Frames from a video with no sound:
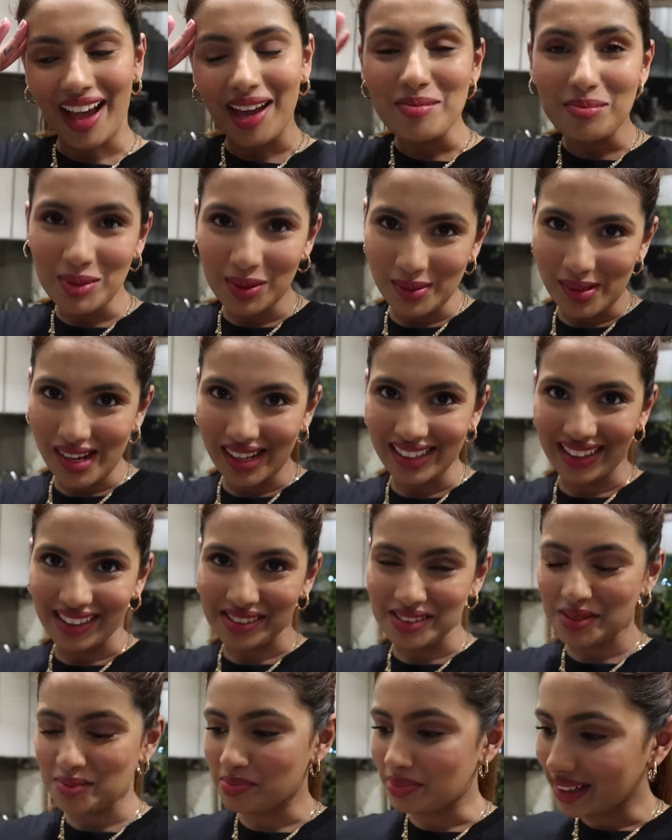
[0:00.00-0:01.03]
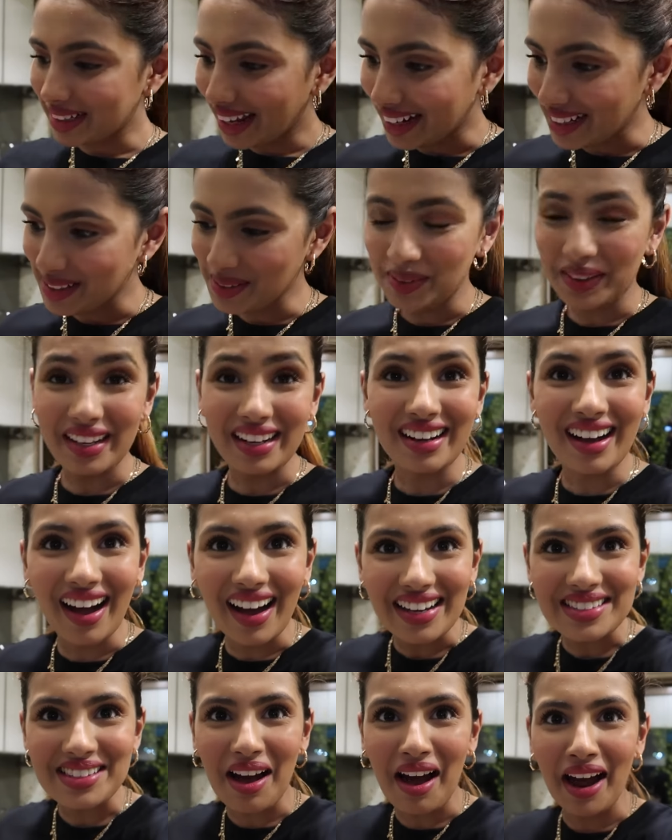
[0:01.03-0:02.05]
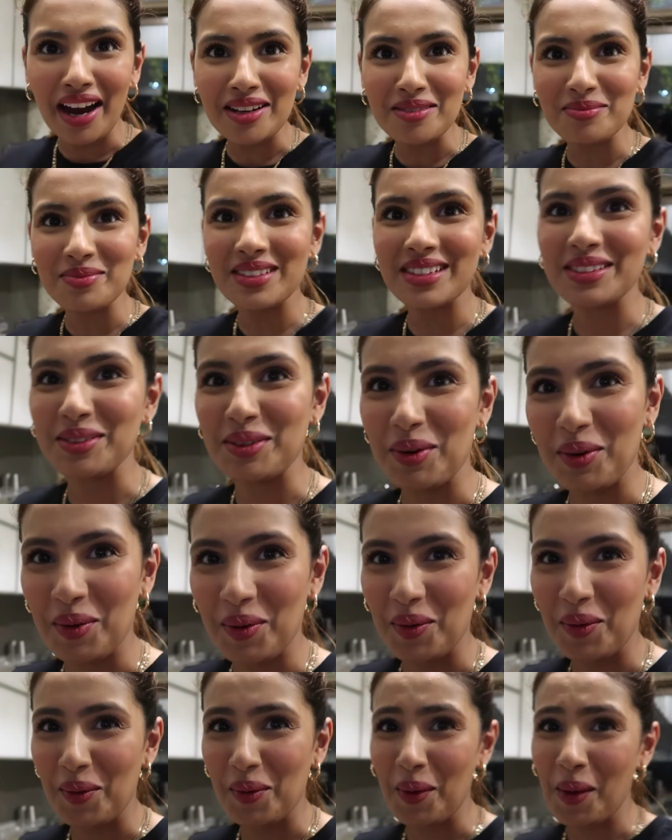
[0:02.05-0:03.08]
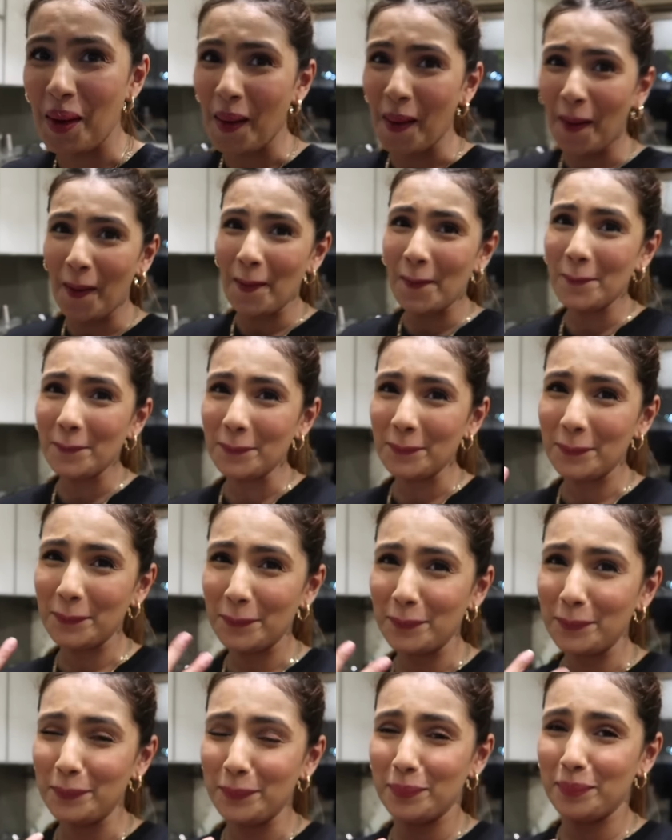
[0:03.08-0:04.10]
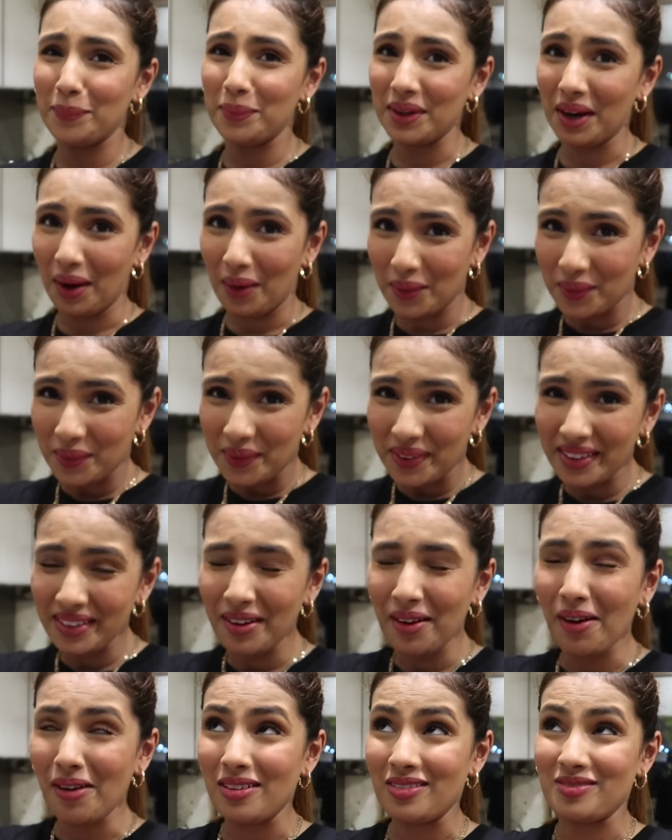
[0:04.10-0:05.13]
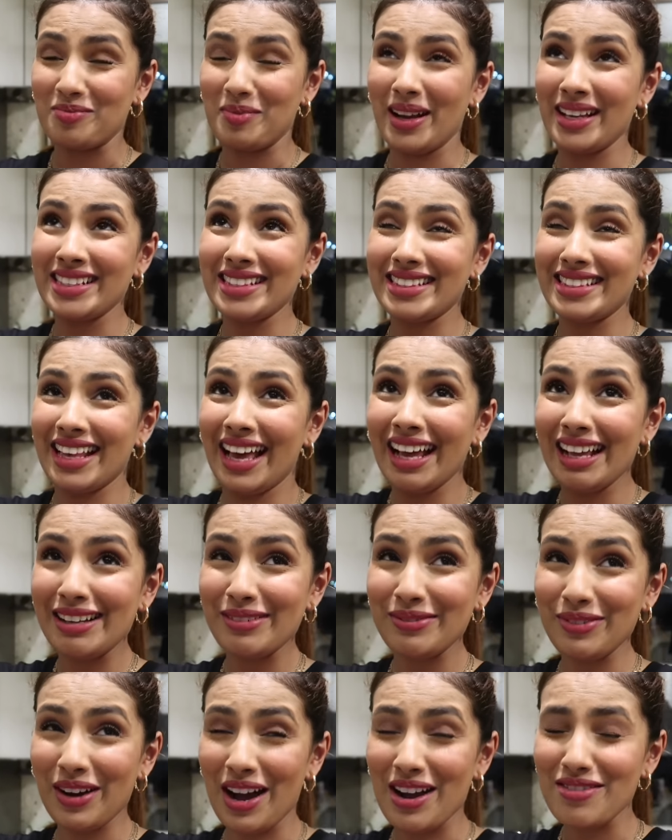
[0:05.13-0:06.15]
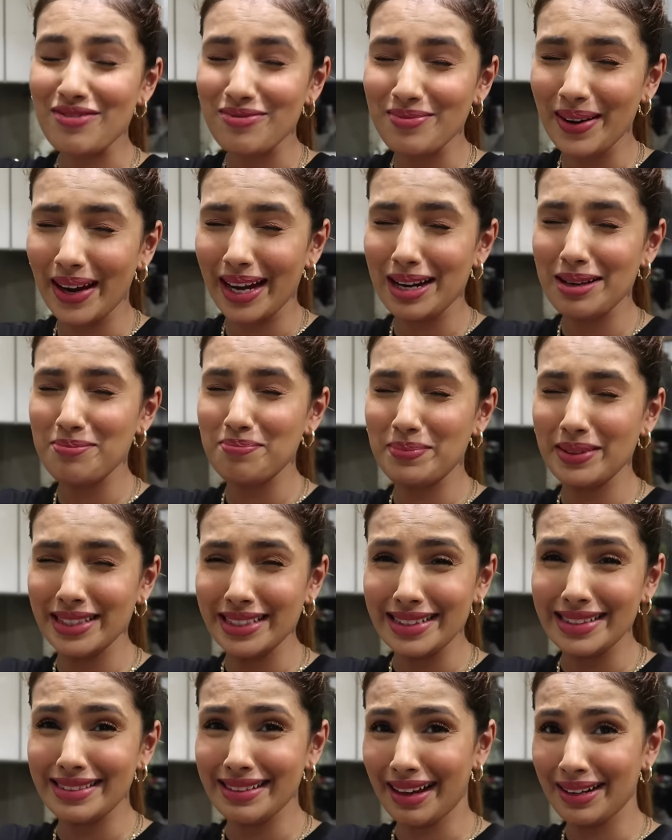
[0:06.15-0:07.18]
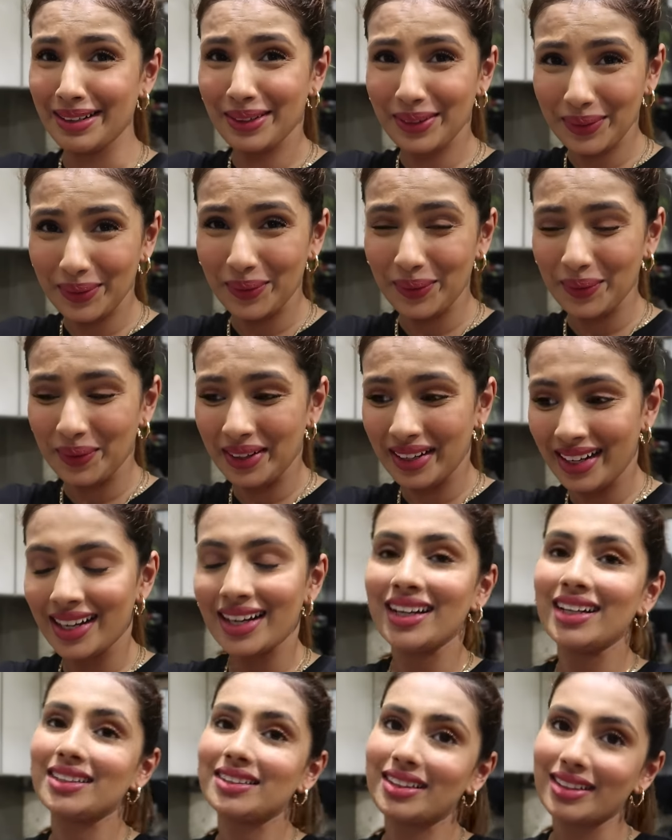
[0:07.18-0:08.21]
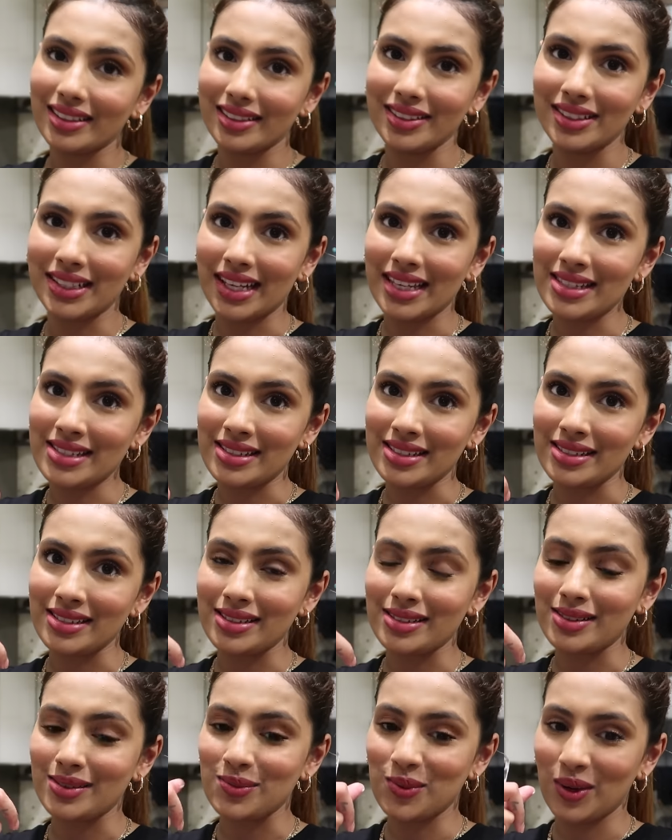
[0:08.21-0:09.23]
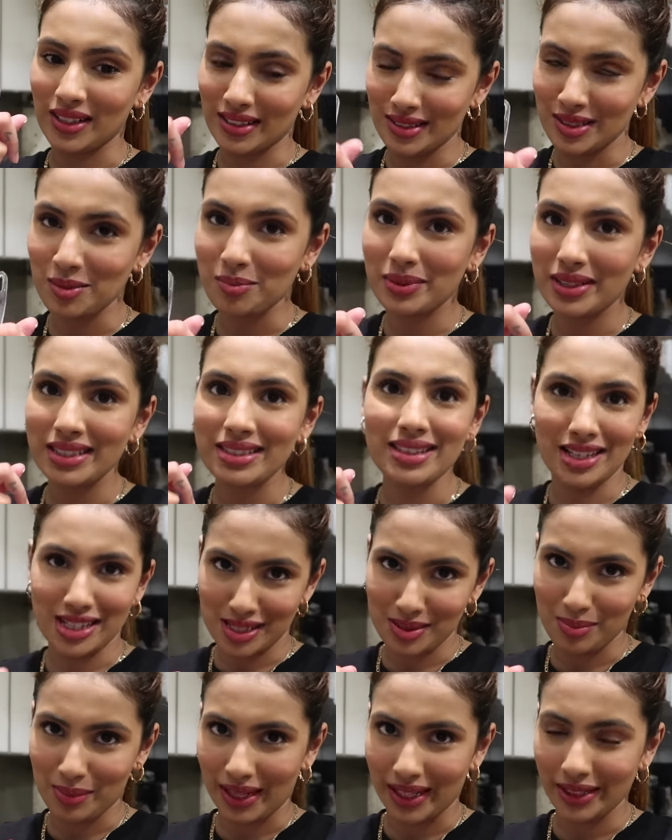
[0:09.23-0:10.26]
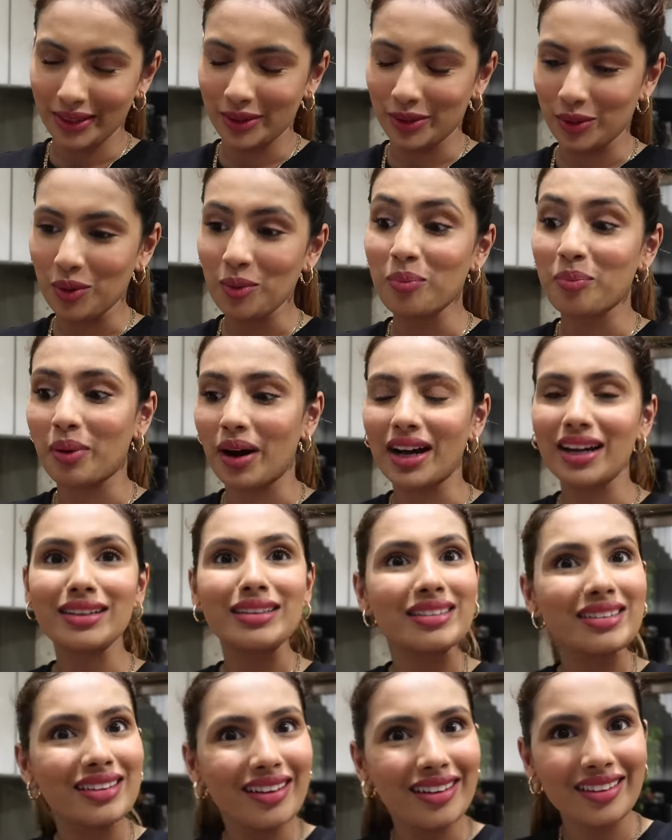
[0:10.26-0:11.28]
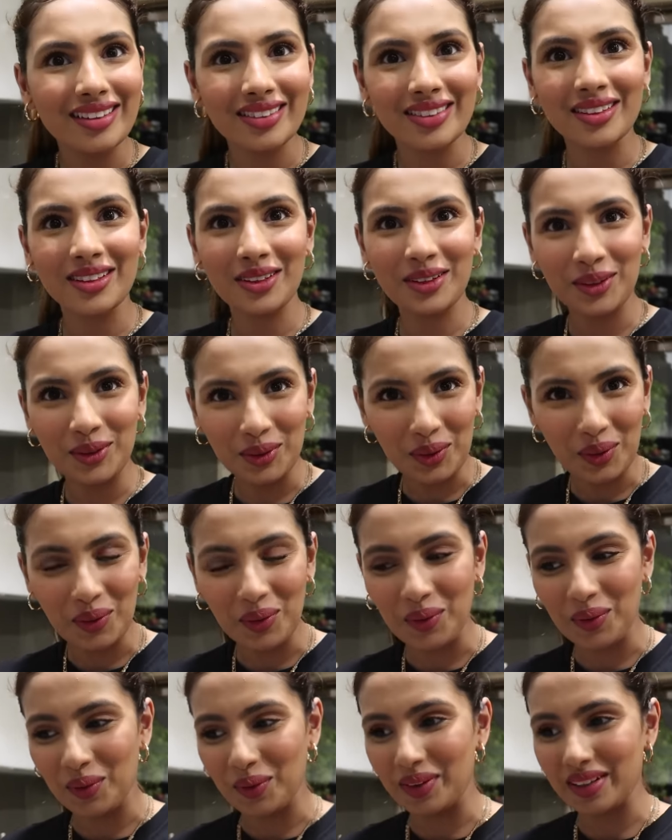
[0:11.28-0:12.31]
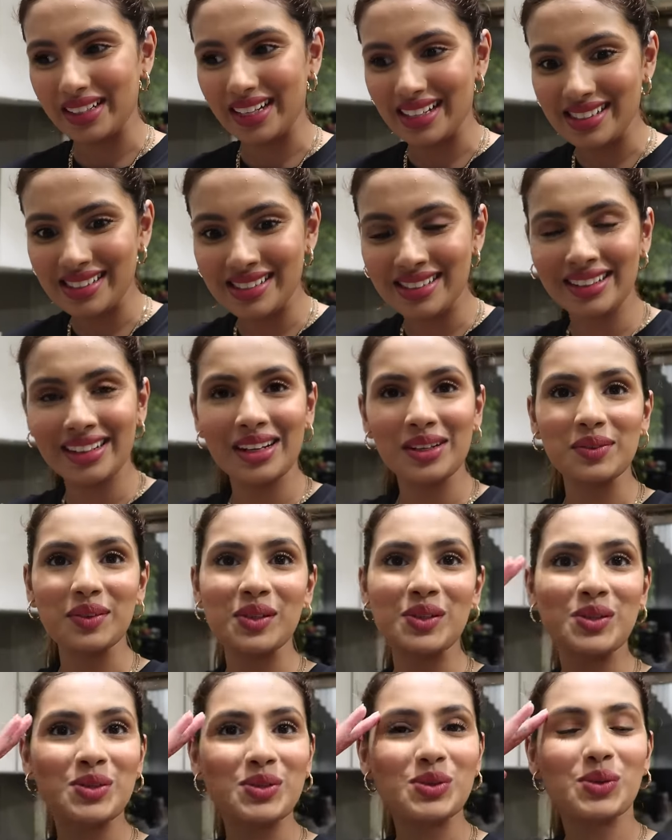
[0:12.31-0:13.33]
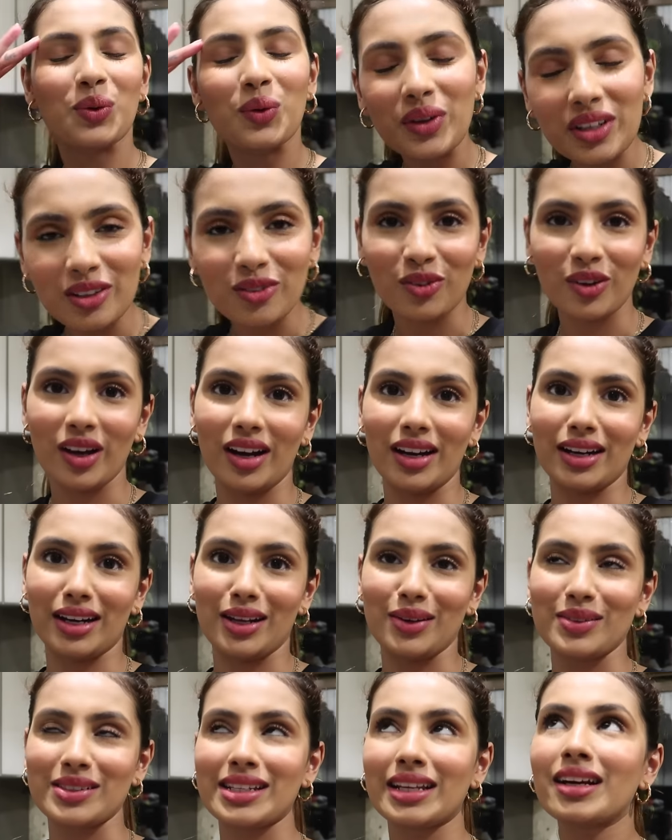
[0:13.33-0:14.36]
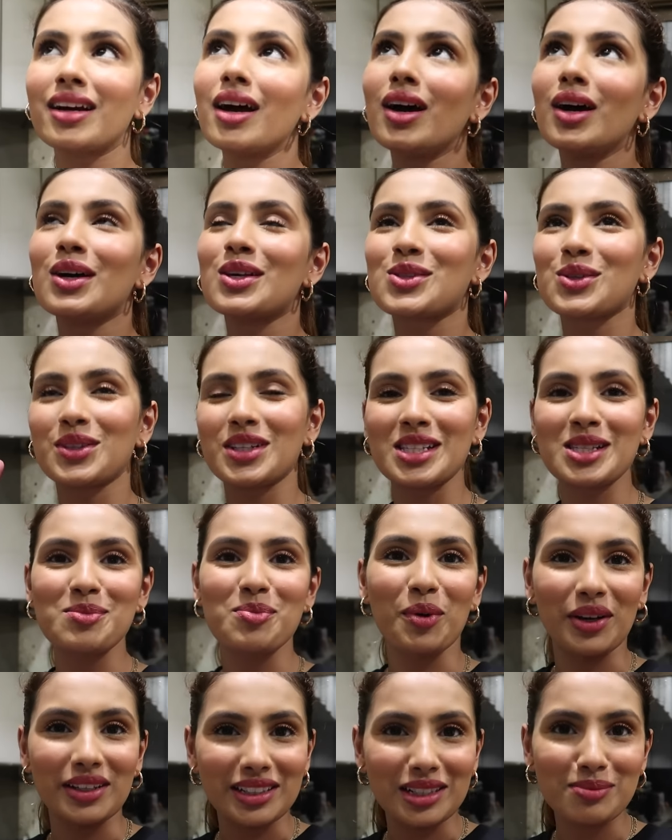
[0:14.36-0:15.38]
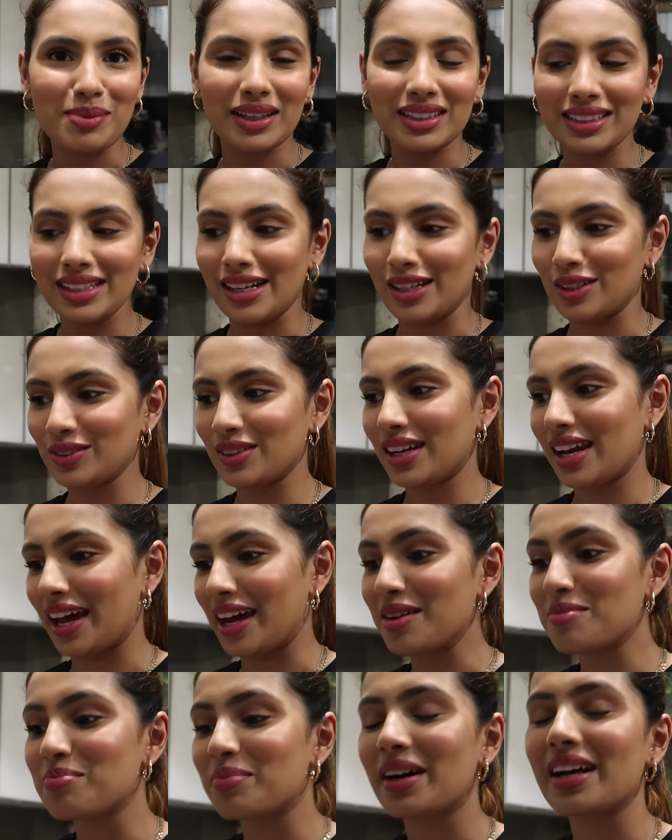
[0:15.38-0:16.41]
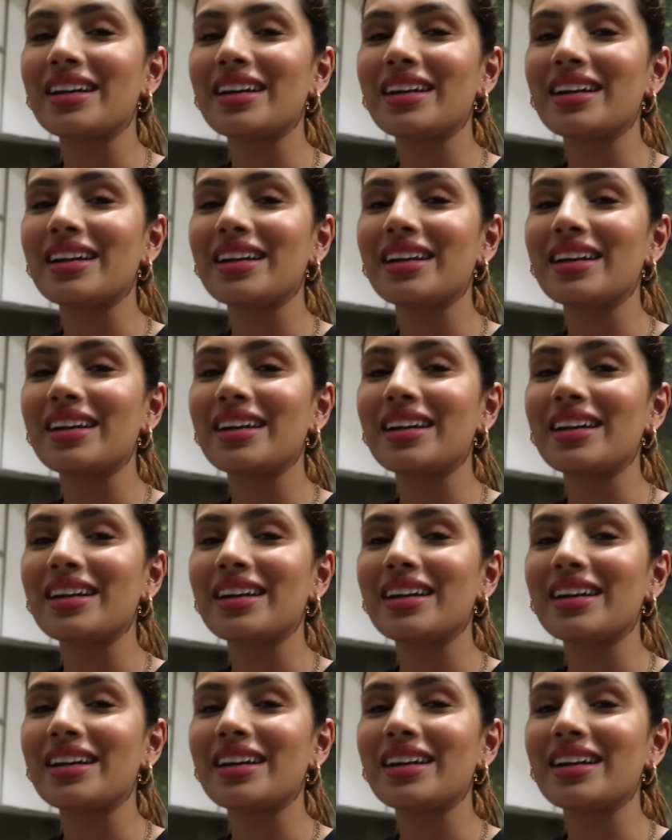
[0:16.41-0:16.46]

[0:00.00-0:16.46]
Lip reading: I broke a glass, but anyway, guys, I'm so proud of myself. I made a pizza dough. The real test is once the pizza is made though, but the dough, yesterday it was so difficult and I was like so disappointed by the end of the night,